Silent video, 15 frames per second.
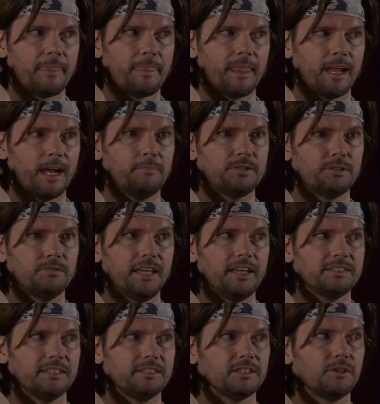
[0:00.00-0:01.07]
And I'm too
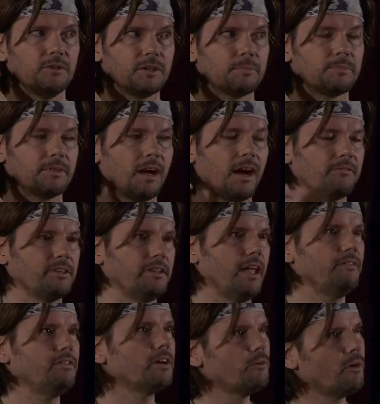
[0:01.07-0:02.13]
lazy to go I would
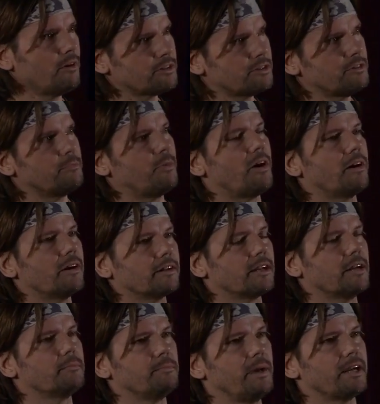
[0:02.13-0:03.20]
never go out to a bar and
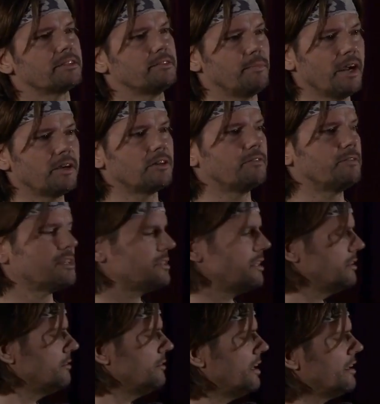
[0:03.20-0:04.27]
come back to my girlfriend and say,
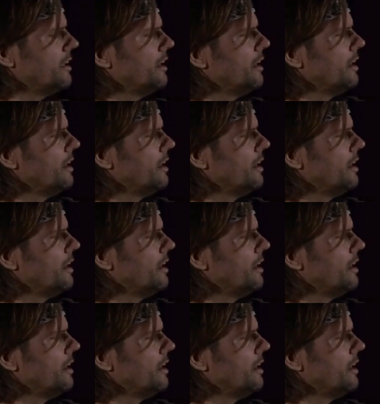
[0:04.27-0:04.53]
you know what,